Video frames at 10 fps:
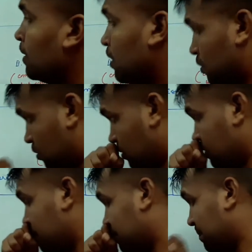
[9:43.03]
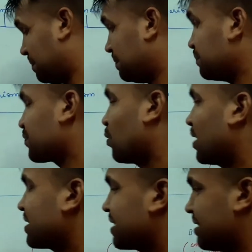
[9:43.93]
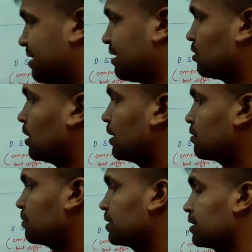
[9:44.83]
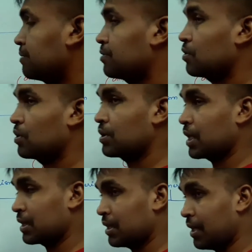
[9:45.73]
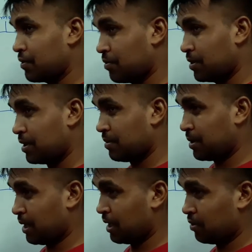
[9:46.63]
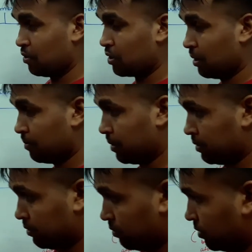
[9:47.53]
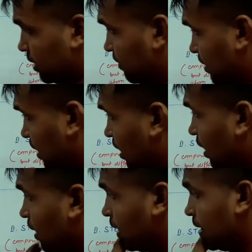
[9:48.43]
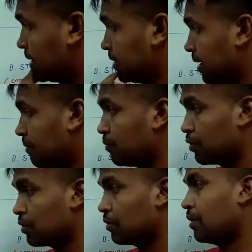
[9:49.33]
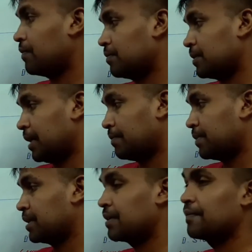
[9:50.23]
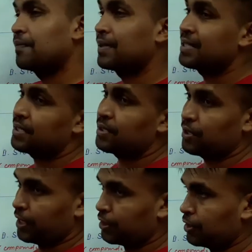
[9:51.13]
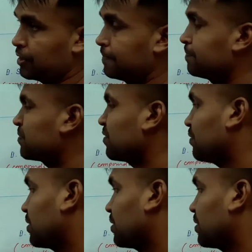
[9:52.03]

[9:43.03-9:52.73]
So what is the structural isomerism? So structural isomerisms are those compounds which have the same molecular formula but different structure. For